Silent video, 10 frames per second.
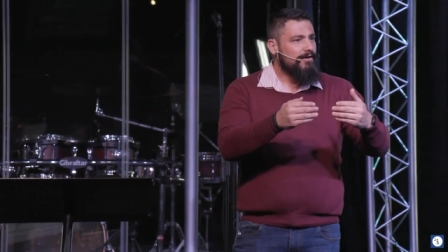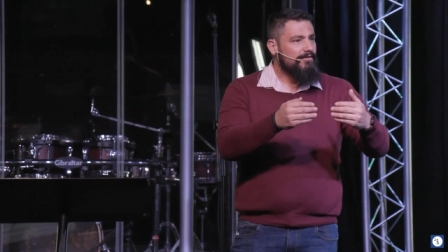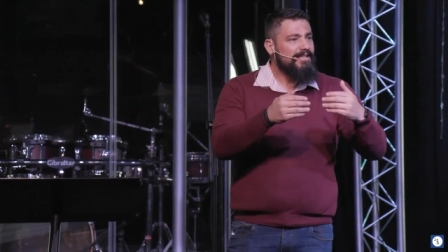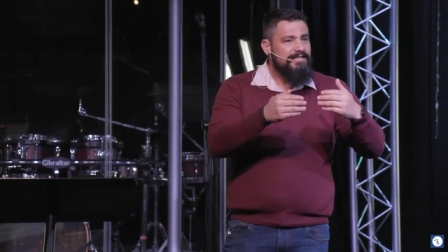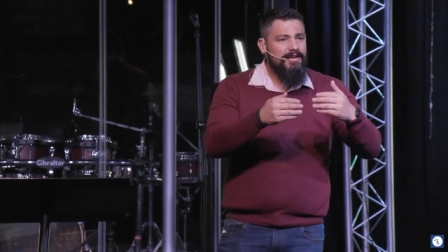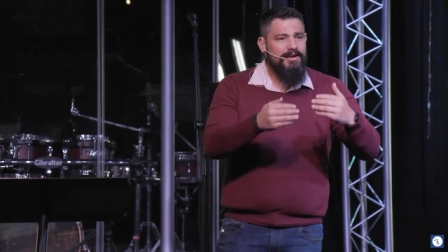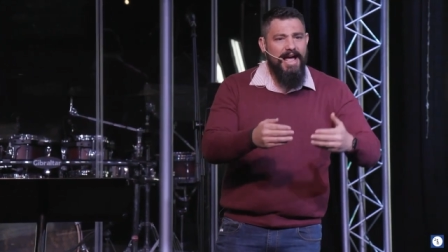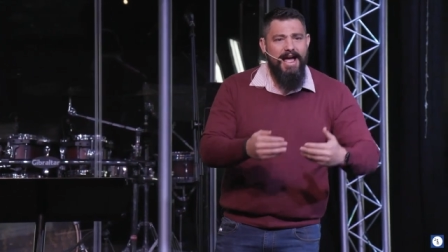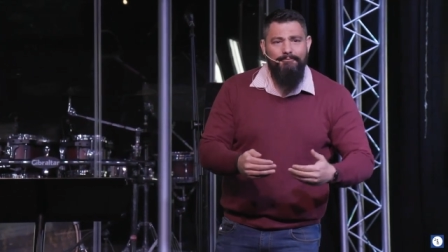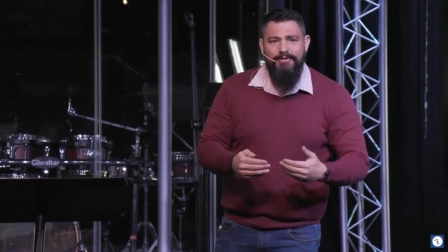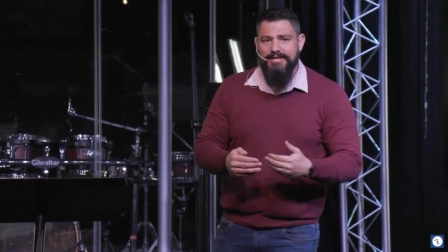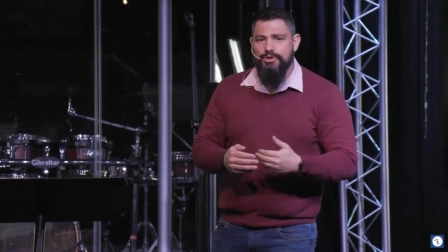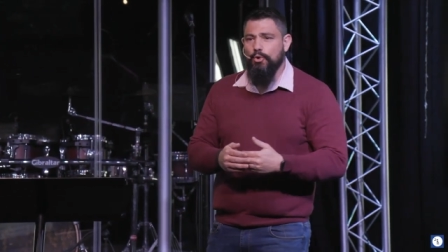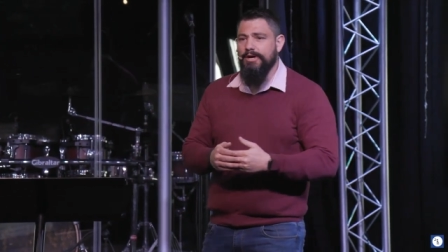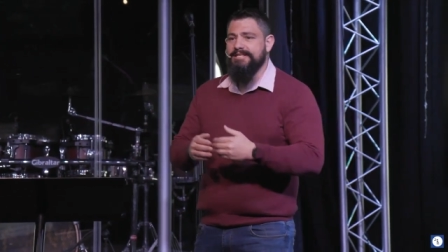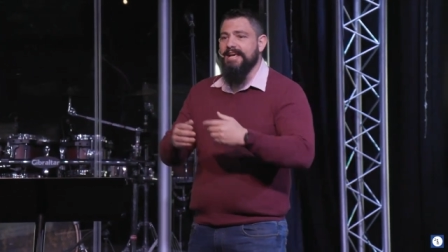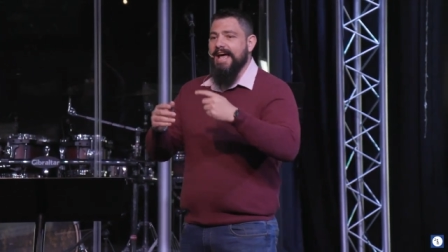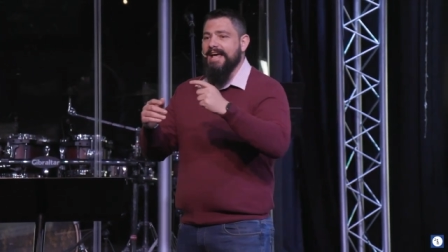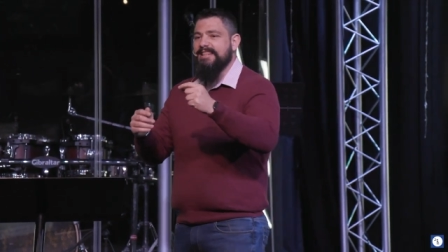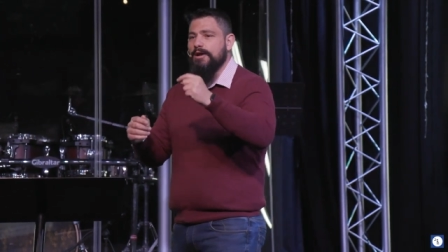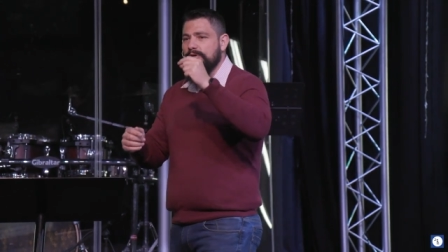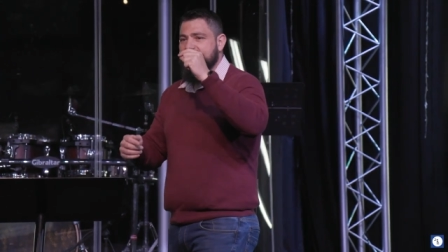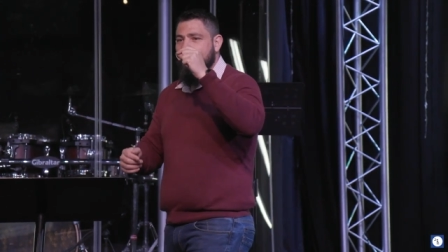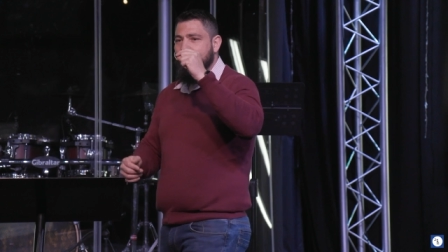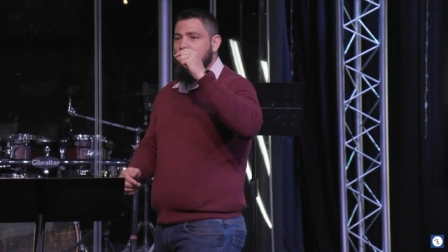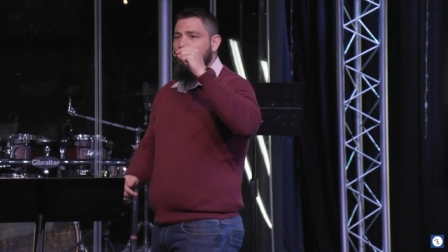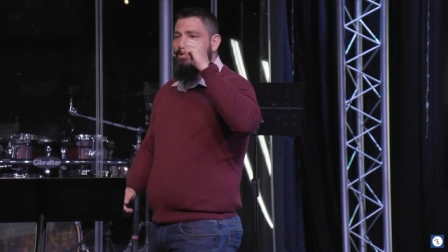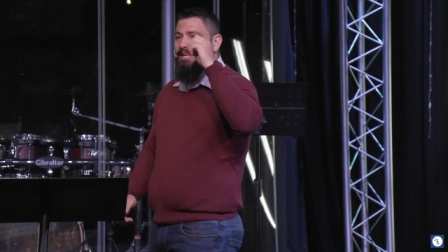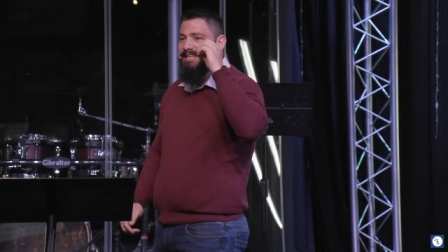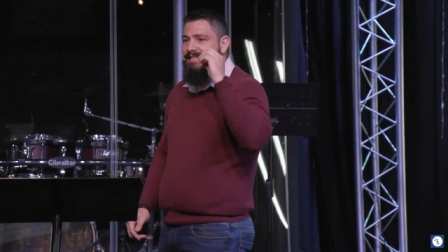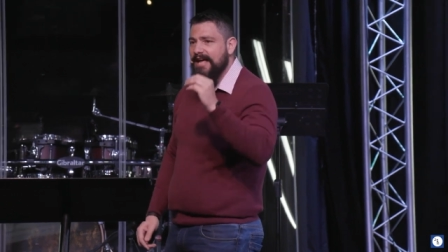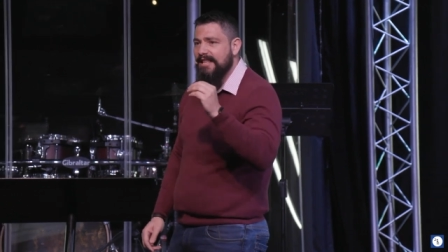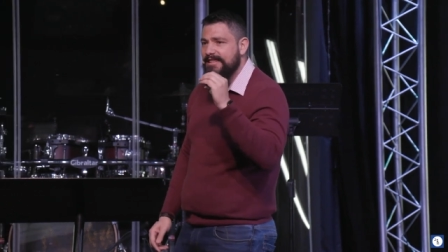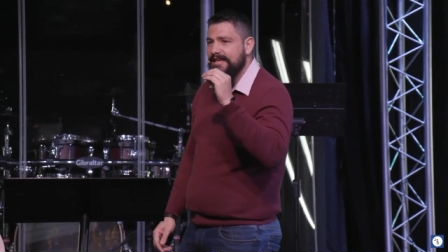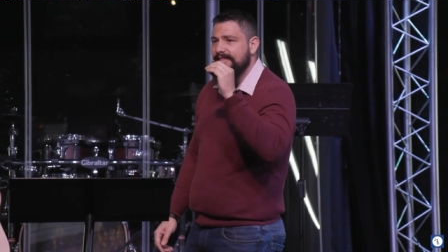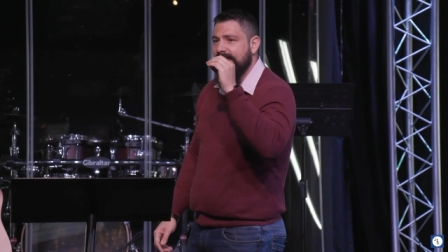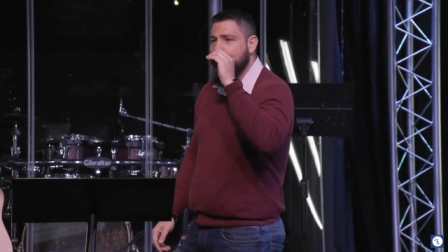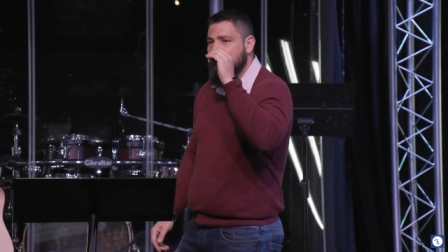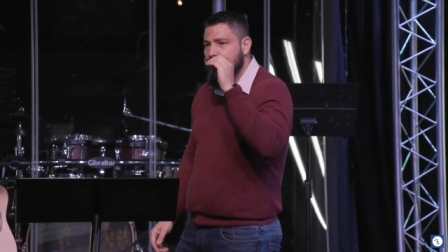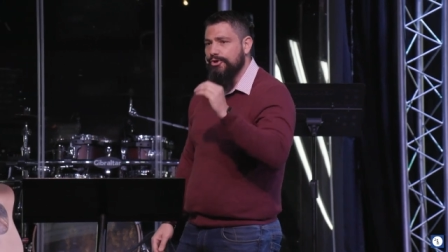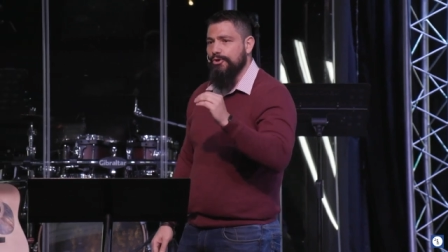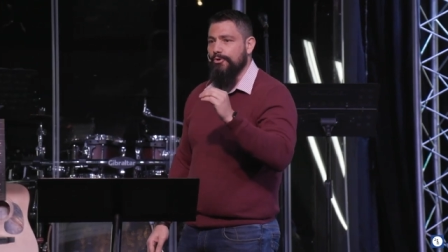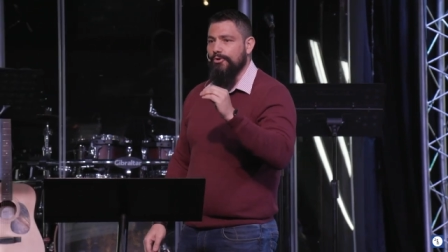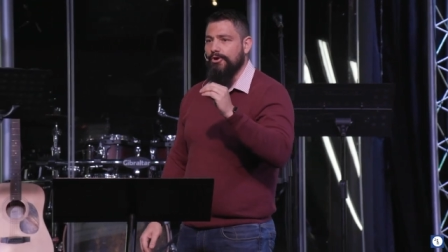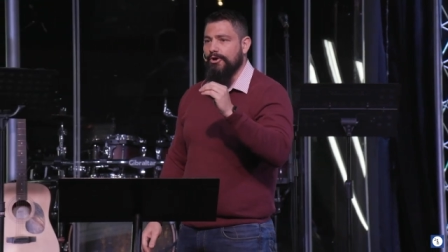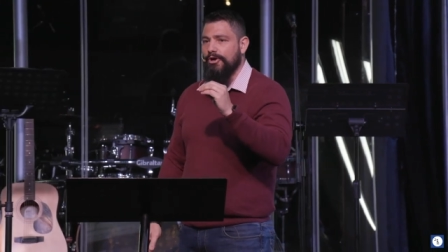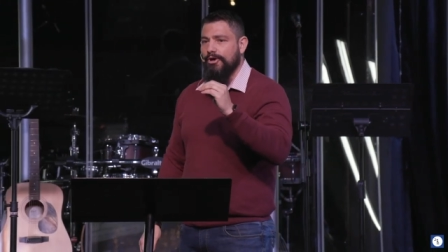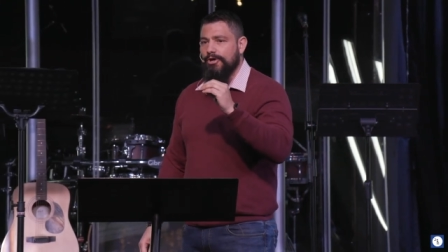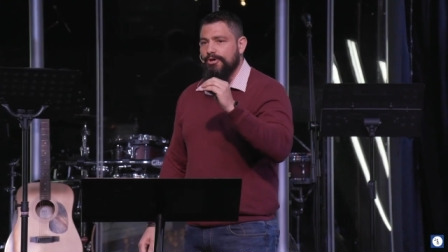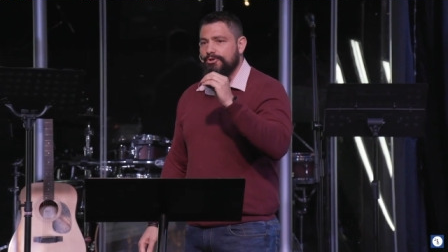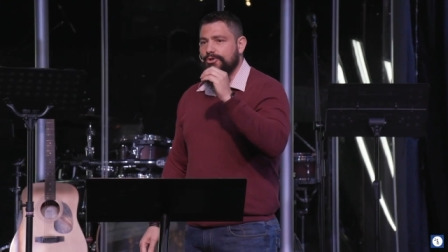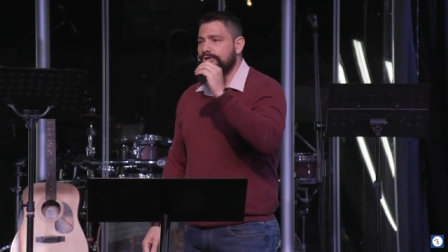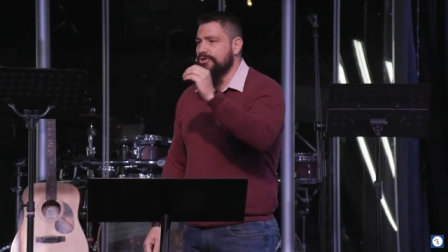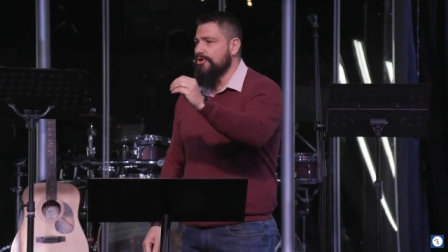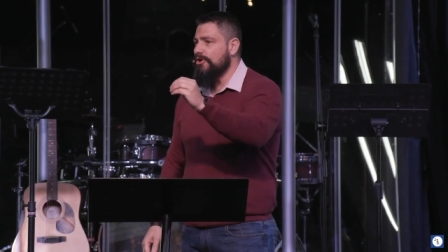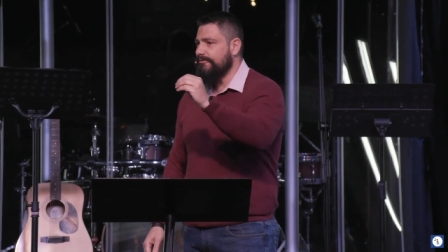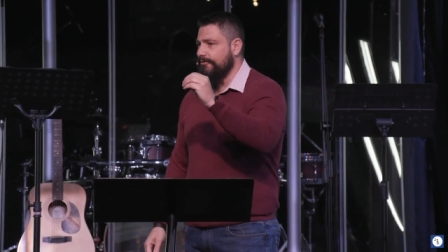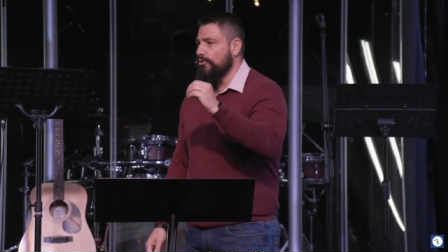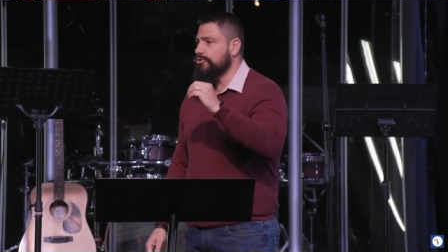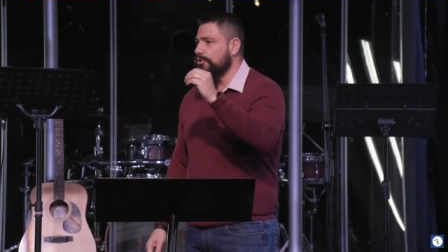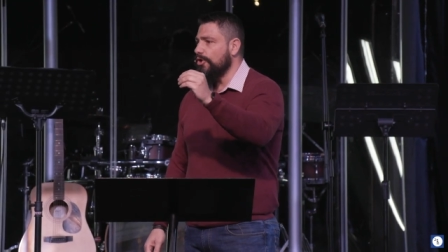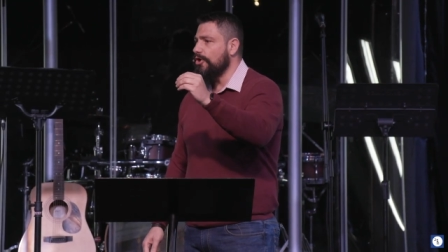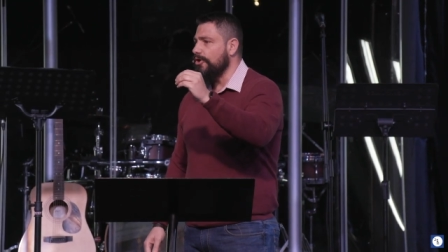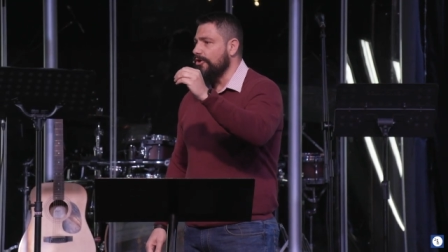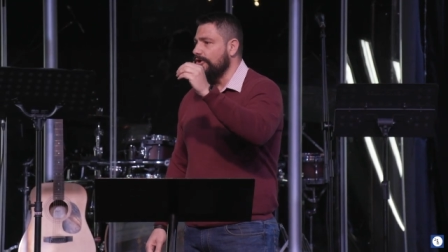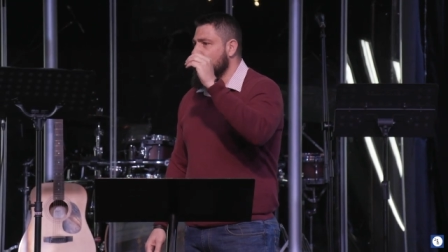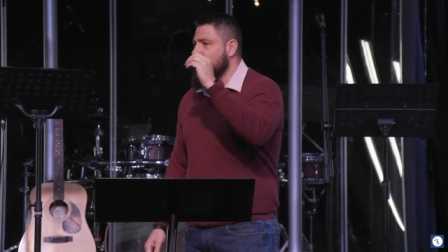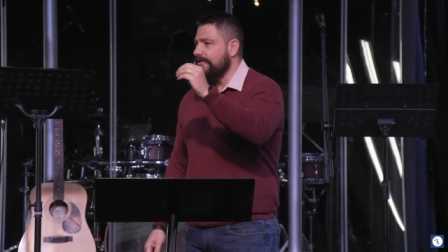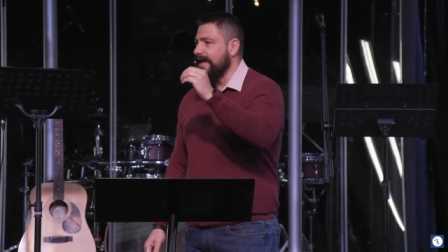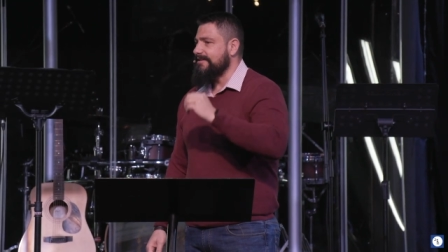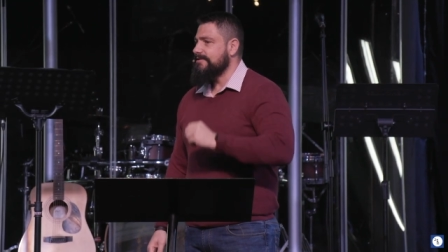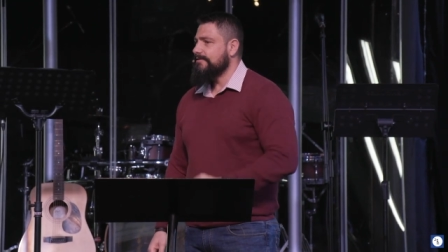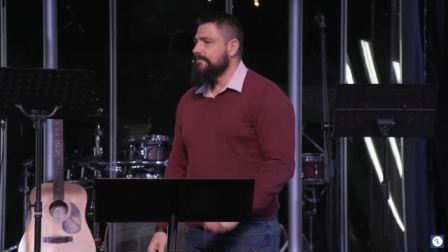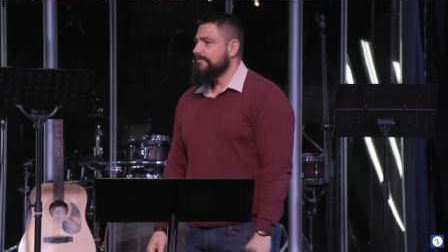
They didn't have that choice, and there was absolutely nothing they could do to deserve or to earn that.